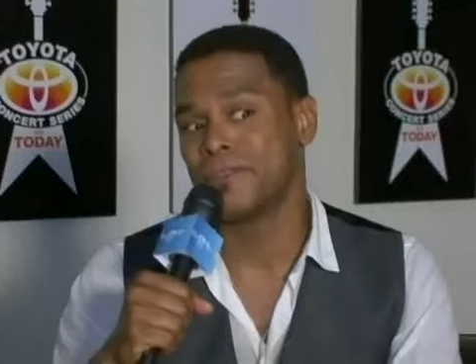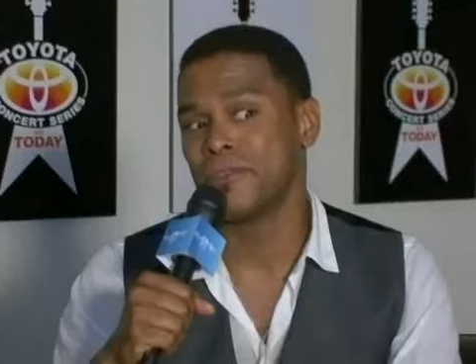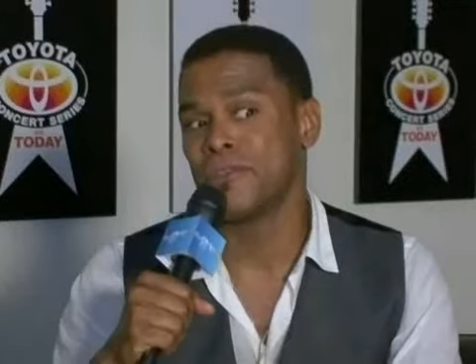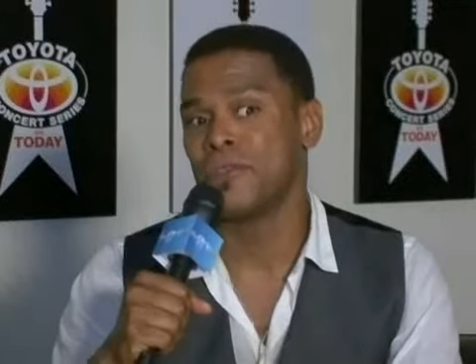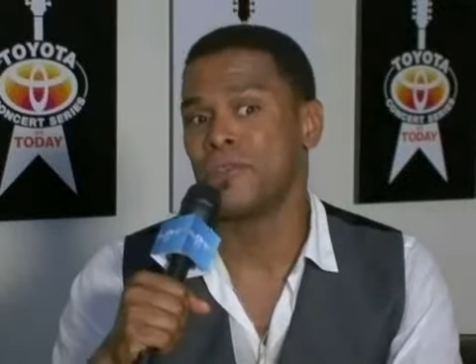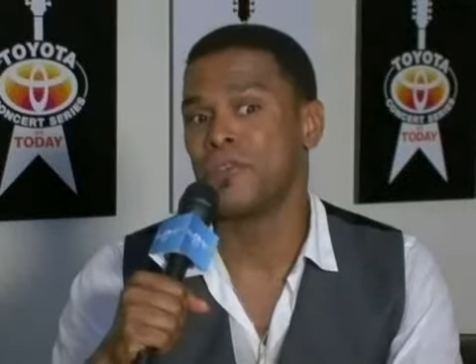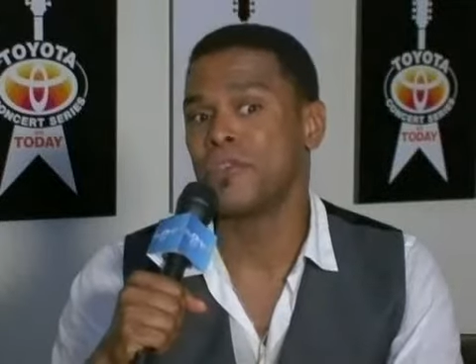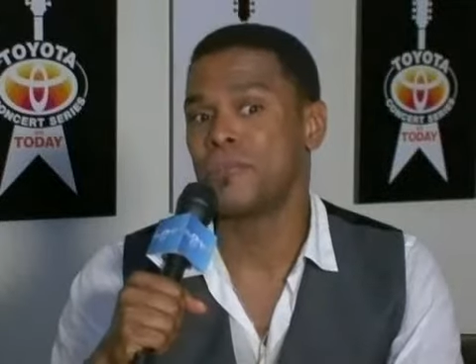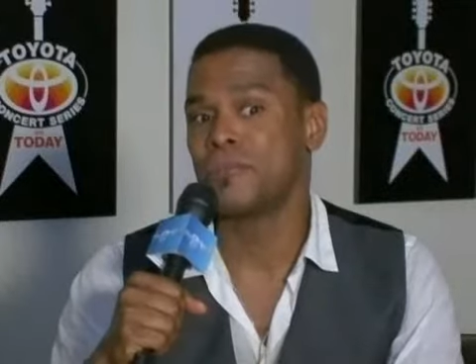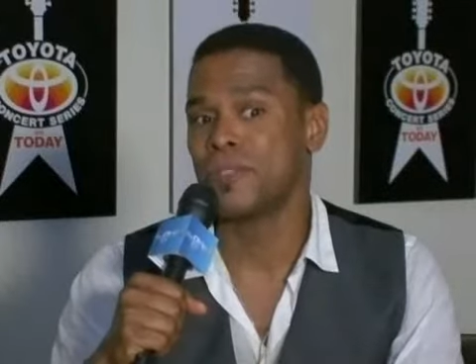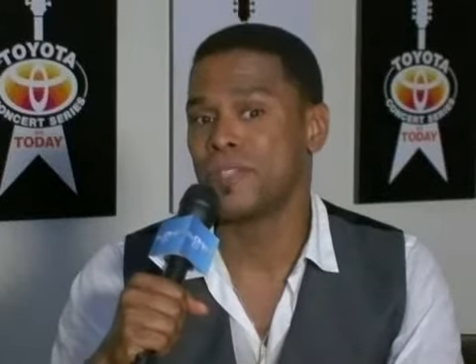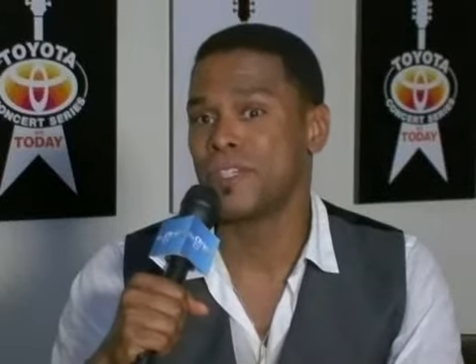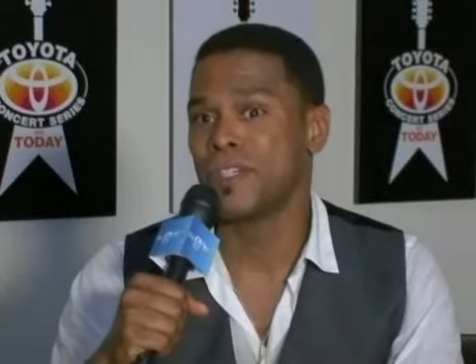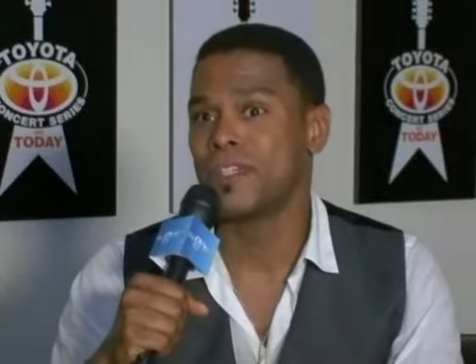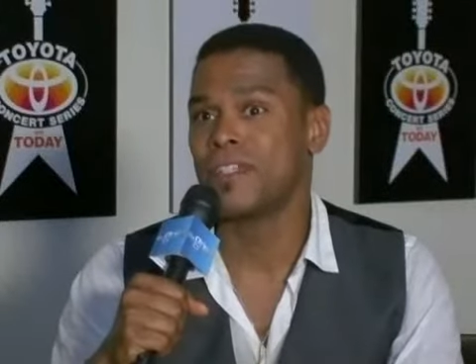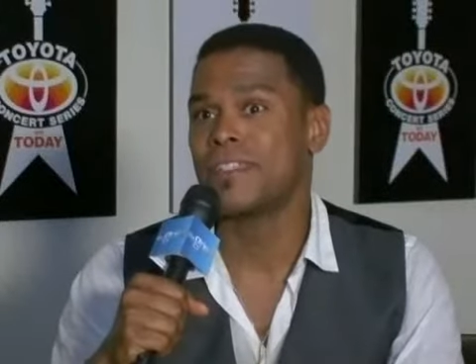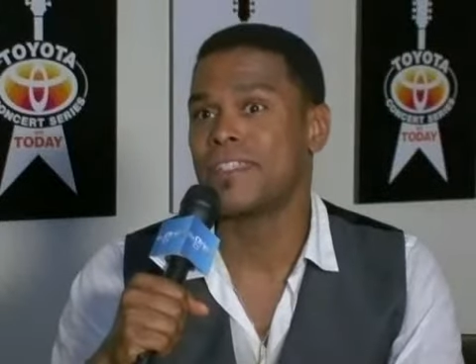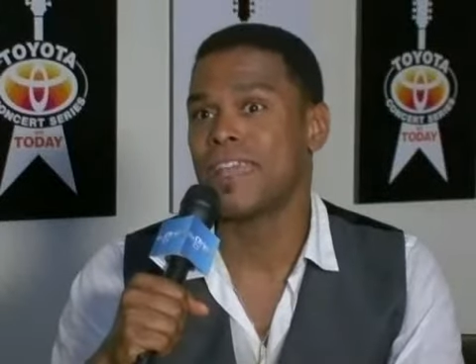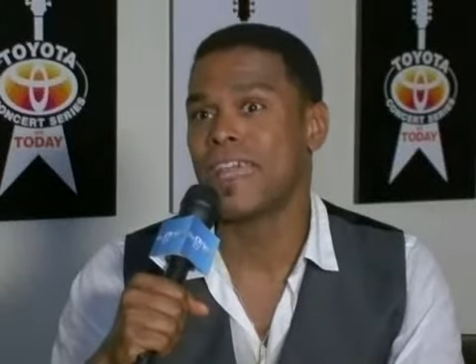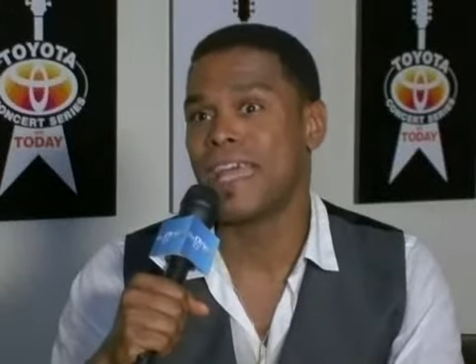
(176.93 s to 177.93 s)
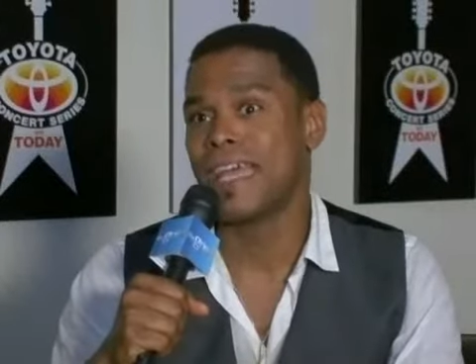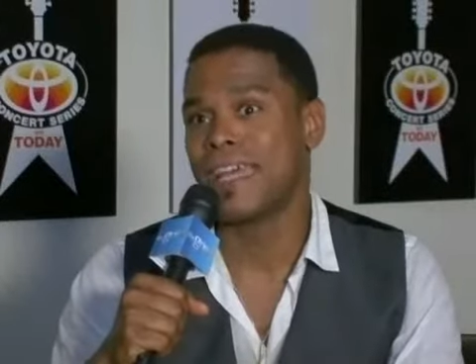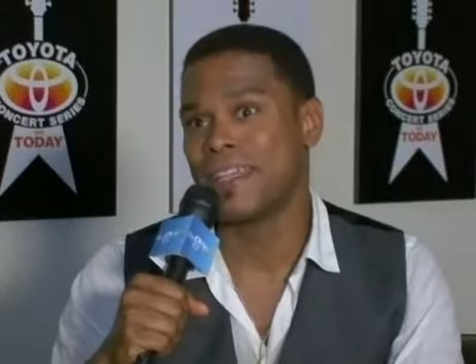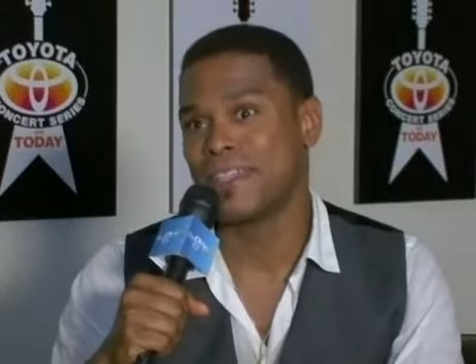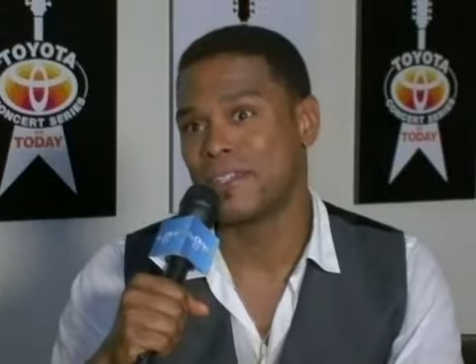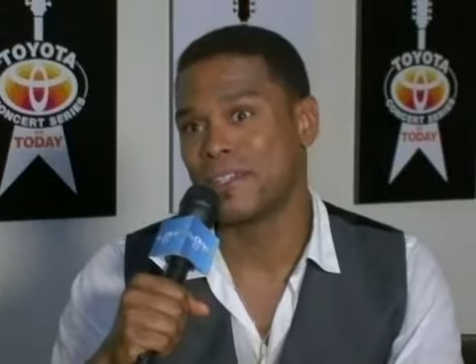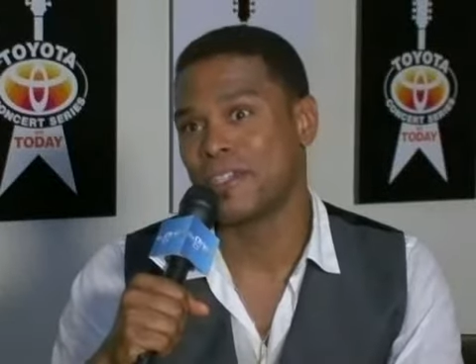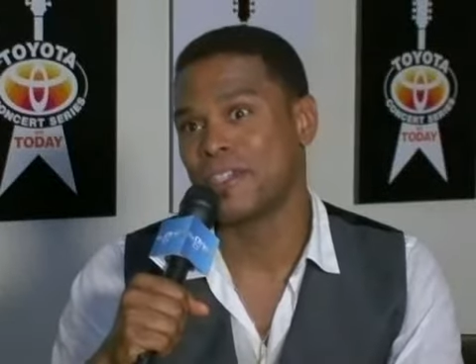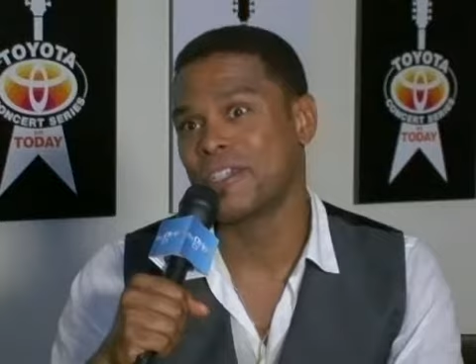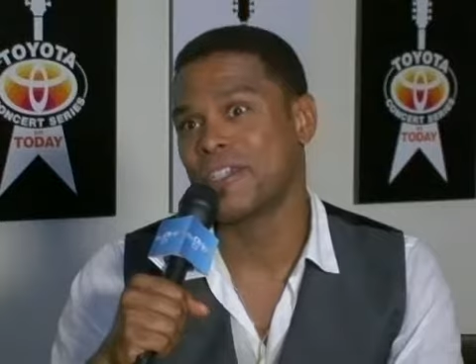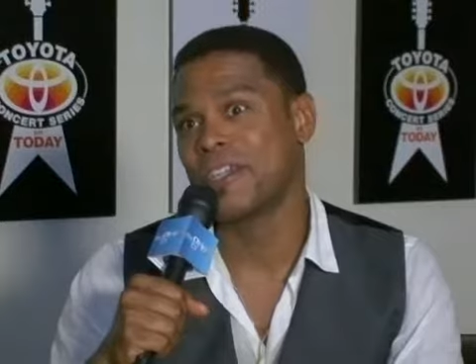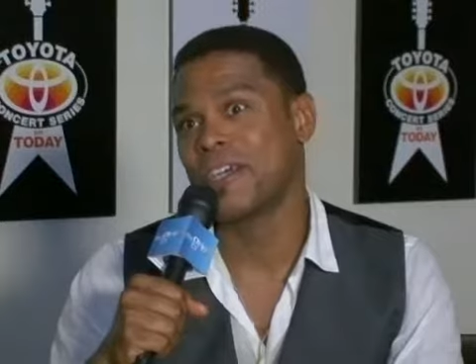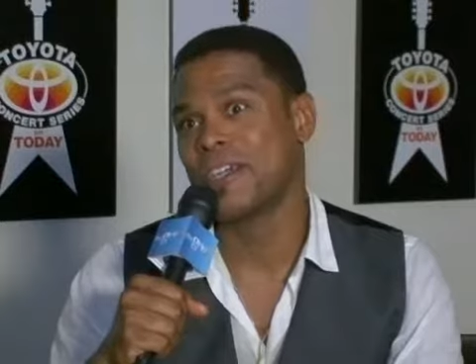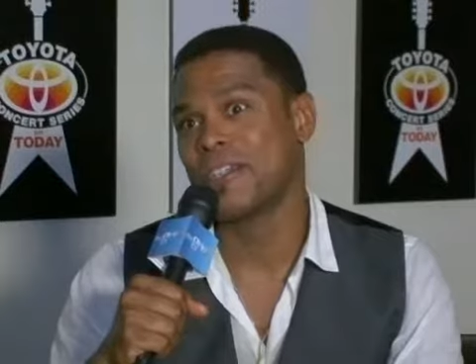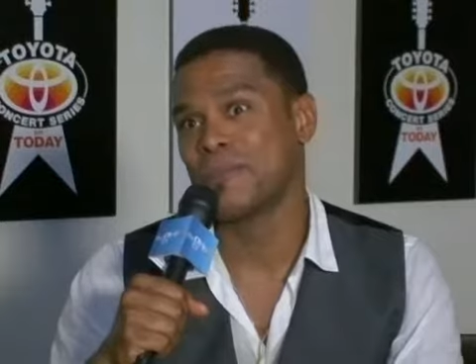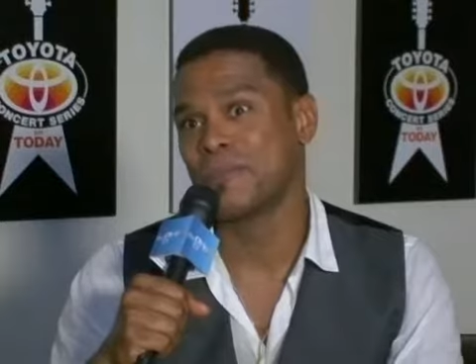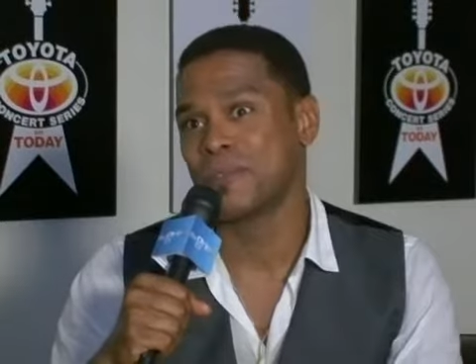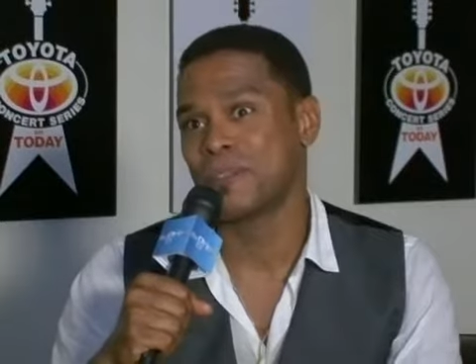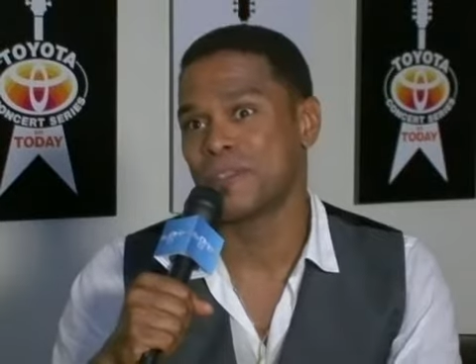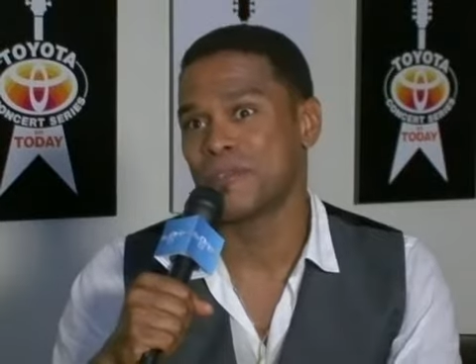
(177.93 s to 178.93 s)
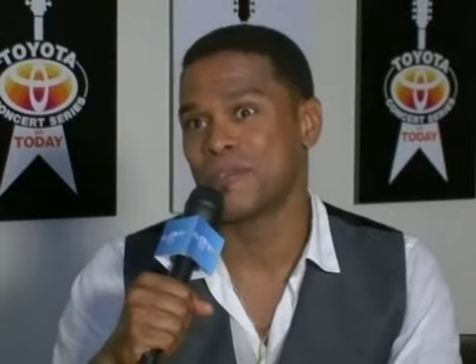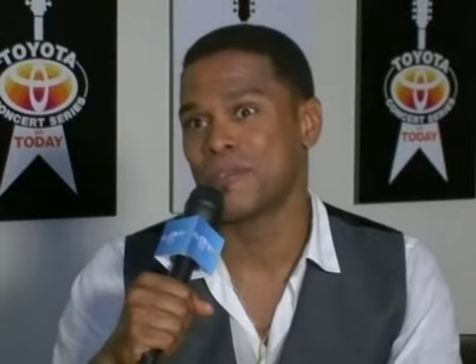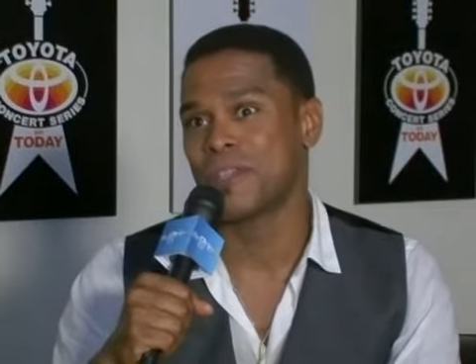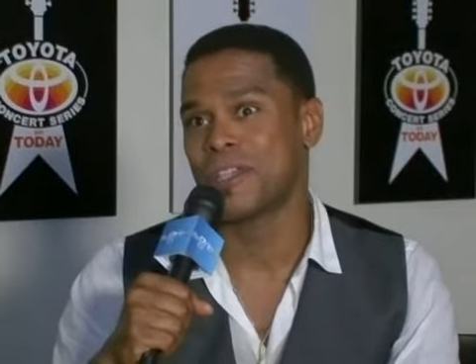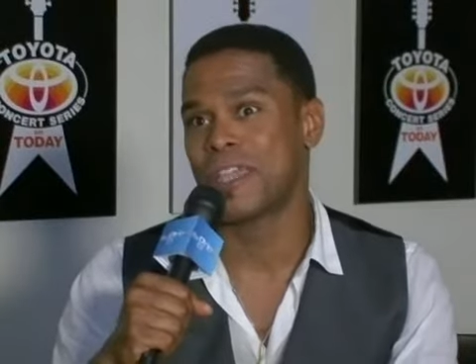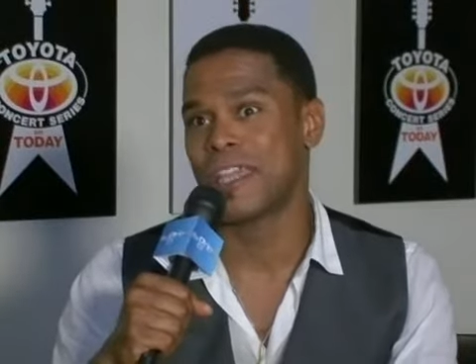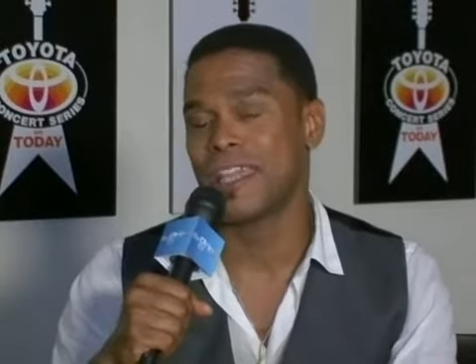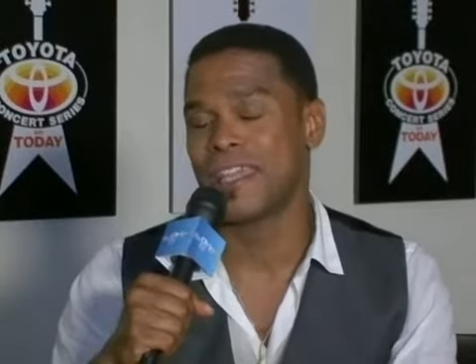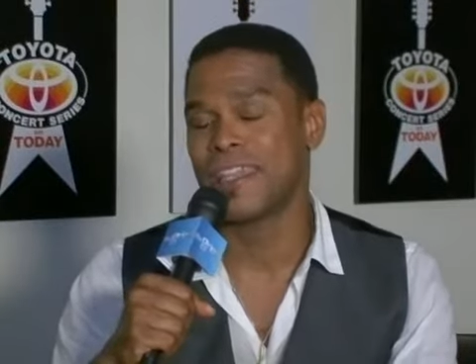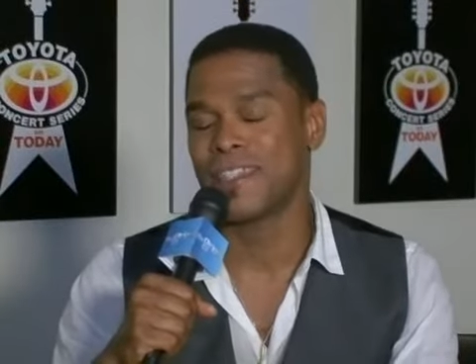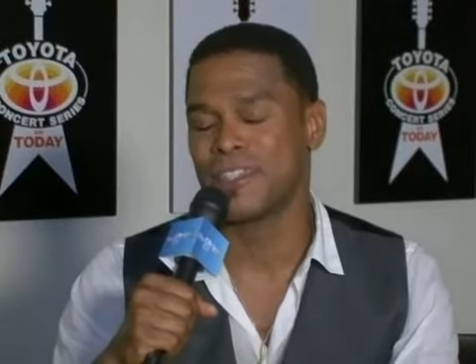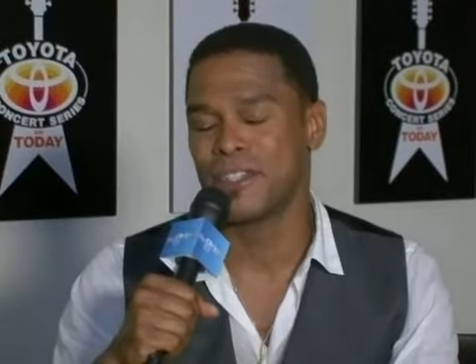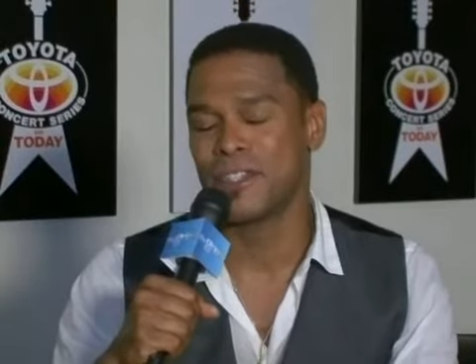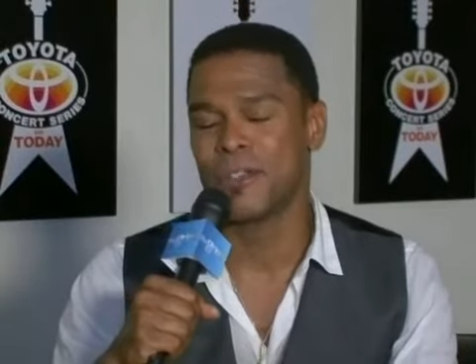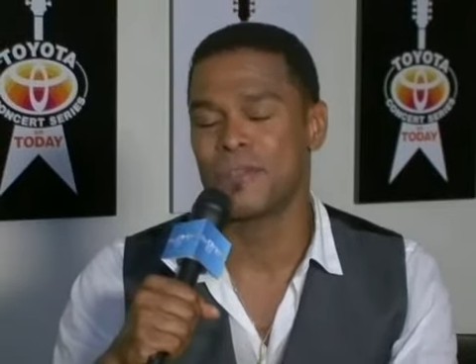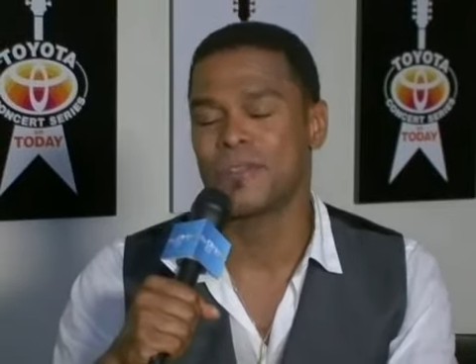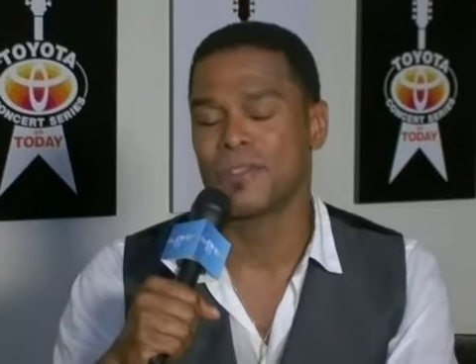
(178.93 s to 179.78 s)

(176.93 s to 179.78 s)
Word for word: you should be a good dad and a good husband if you can, you know.